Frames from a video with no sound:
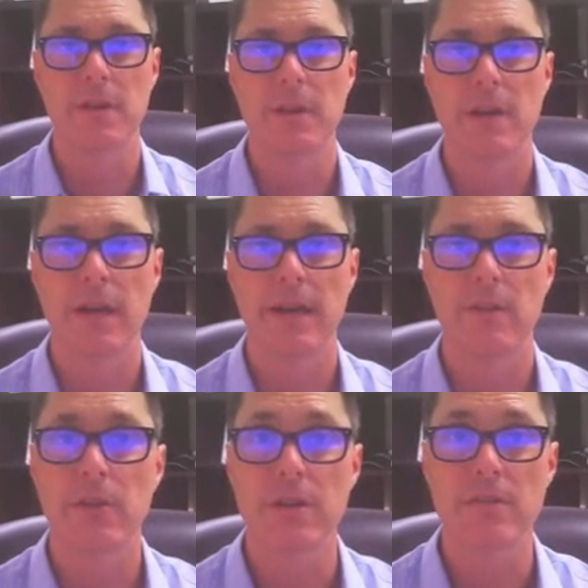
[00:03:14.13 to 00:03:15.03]

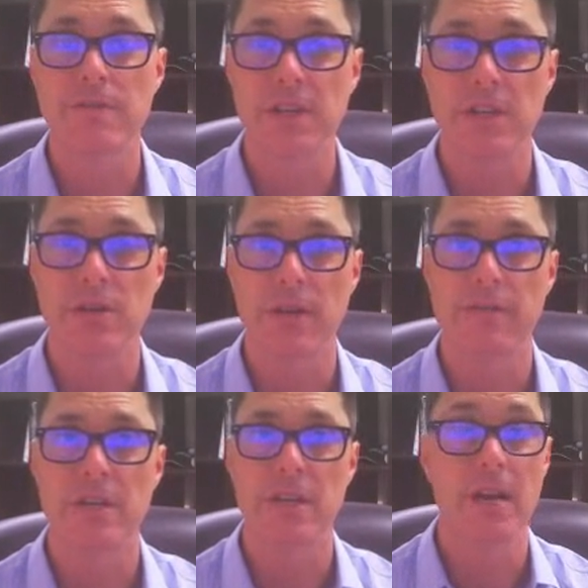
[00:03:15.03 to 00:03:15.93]
look and feel
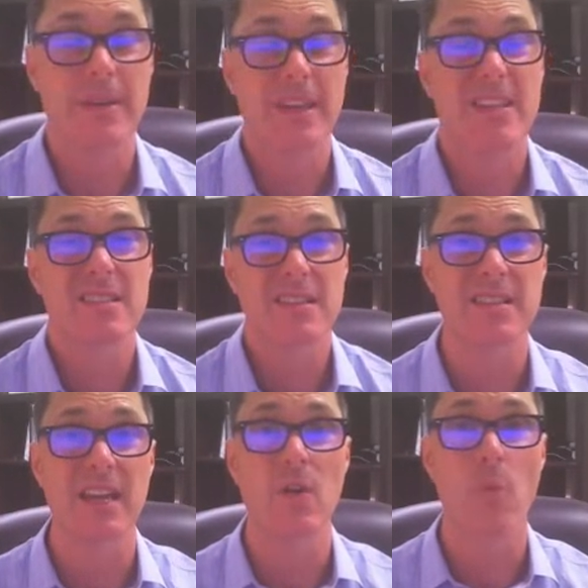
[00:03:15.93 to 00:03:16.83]
of the economy, and it's going to
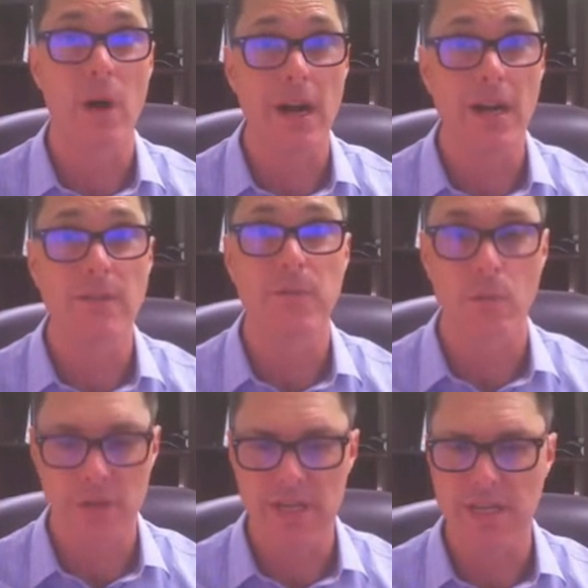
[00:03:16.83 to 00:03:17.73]
take a while
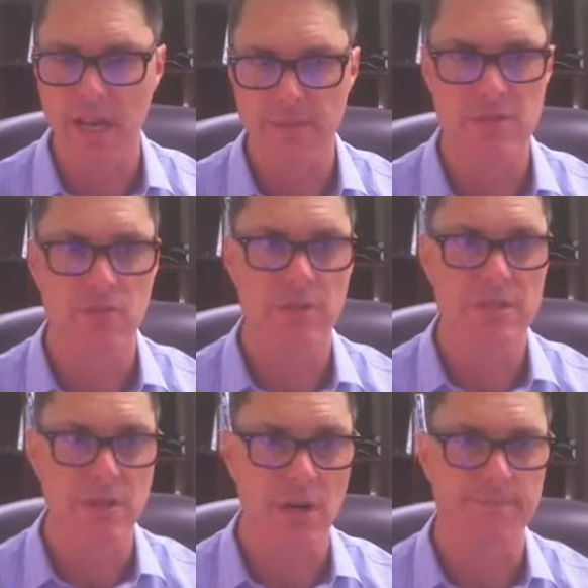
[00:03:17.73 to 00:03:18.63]
for the economy to
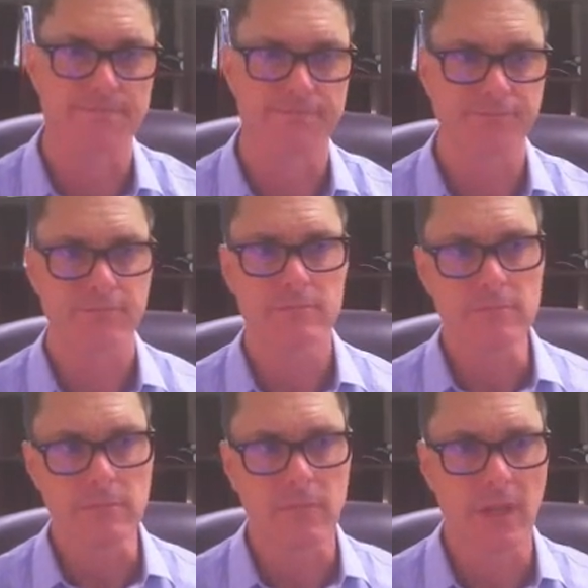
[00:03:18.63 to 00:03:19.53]
restart.
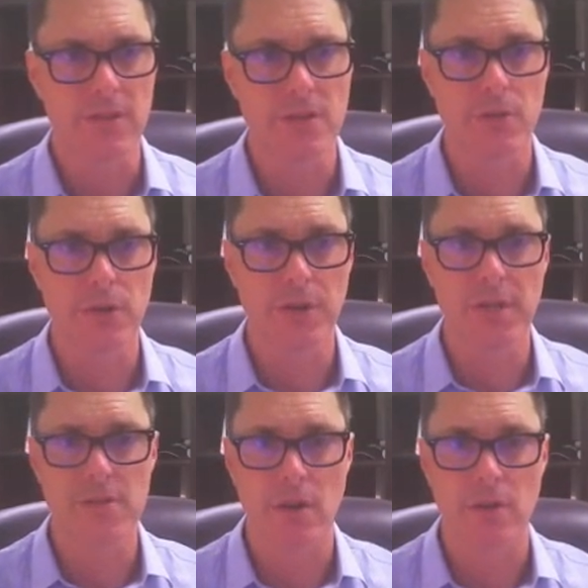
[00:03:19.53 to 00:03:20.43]
So
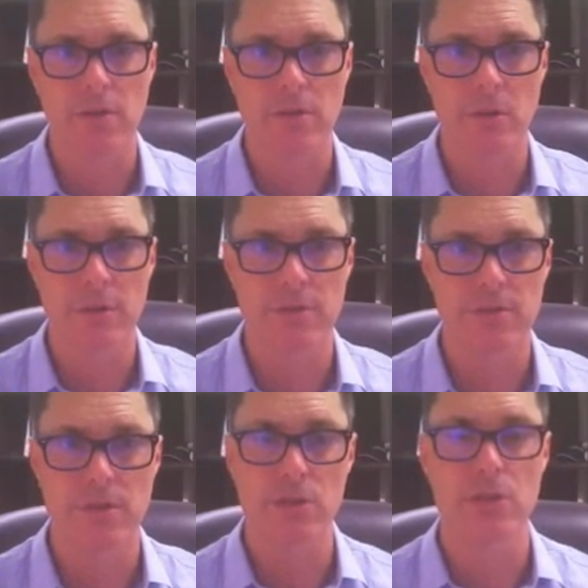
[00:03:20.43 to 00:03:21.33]
earnings aren't going
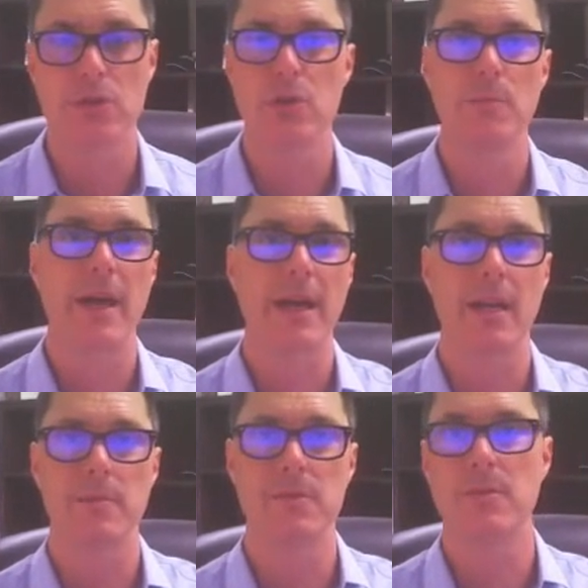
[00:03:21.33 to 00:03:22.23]
to just shoot back
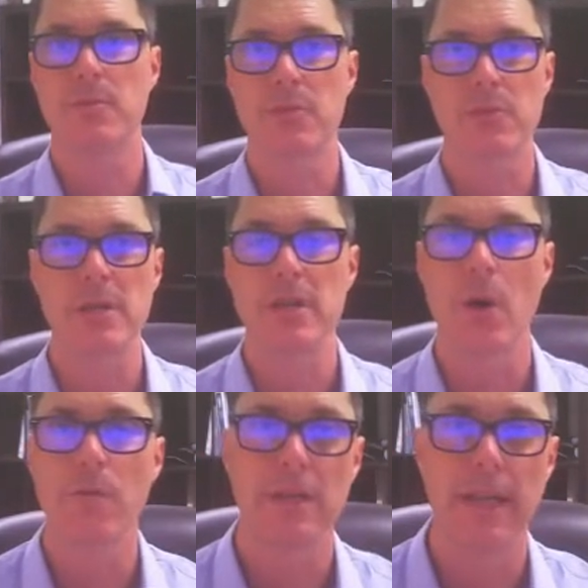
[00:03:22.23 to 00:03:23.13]
up to
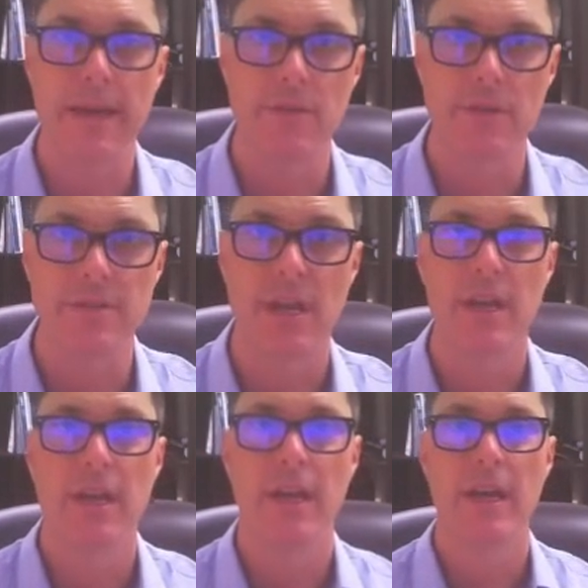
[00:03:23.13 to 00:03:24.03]
pre-COVID levels,
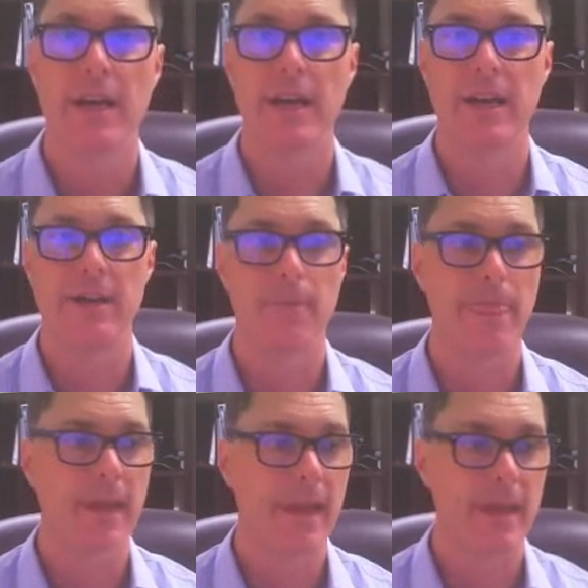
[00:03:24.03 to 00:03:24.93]

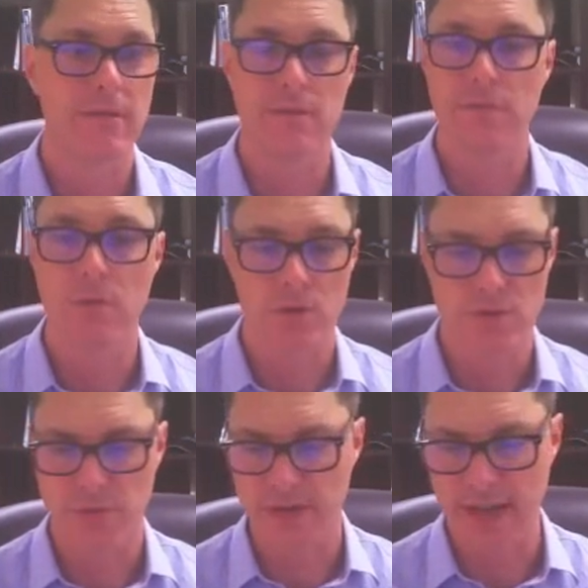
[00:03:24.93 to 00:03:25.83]
and of
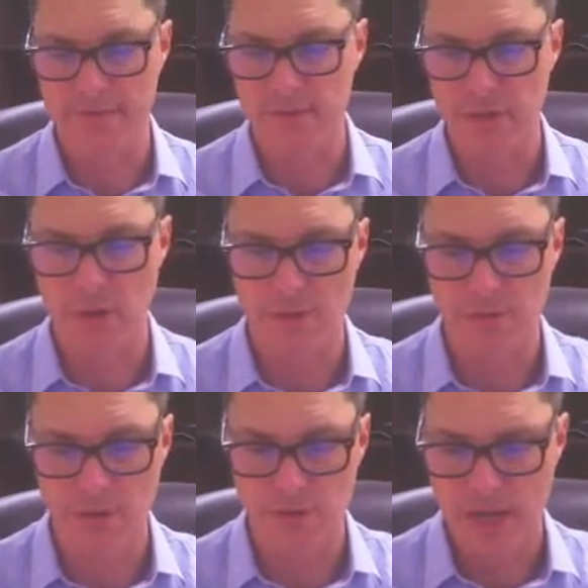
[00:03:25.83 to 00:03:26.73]
course we're going to have to go
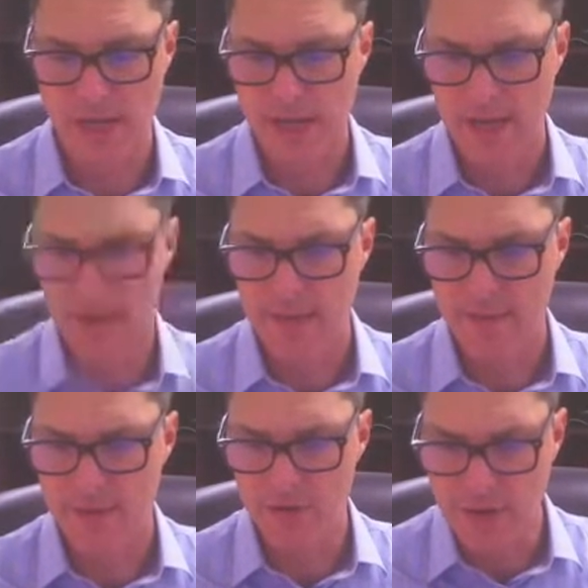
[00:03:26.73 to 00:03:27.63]
through
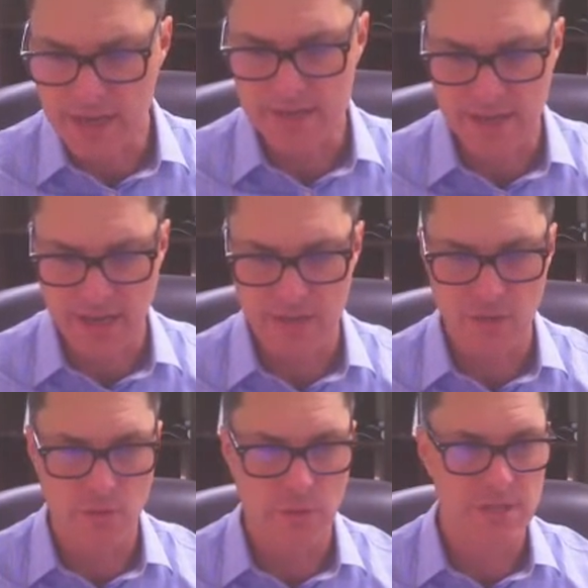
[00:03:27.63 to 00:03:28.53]
a credit
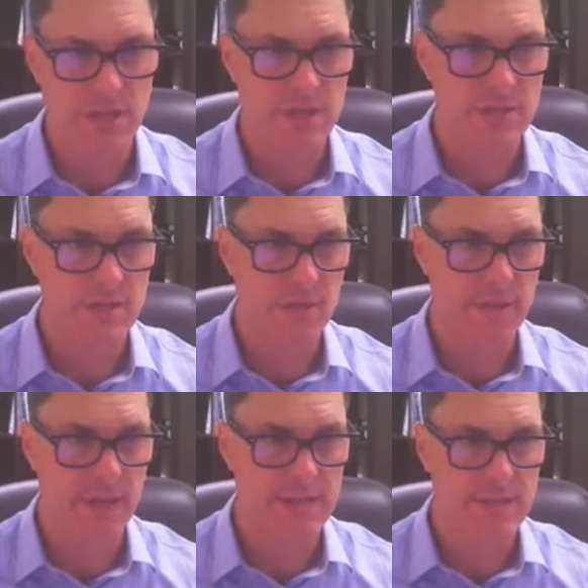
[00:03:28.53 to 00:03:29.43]
cycle, which is
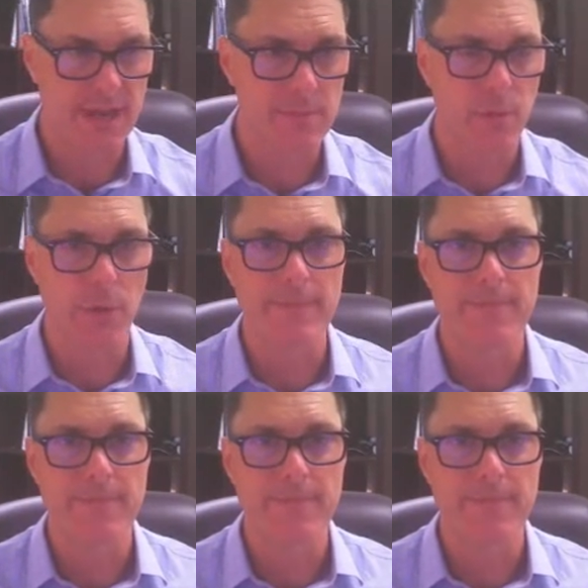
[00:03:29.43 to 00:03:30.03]
my second point.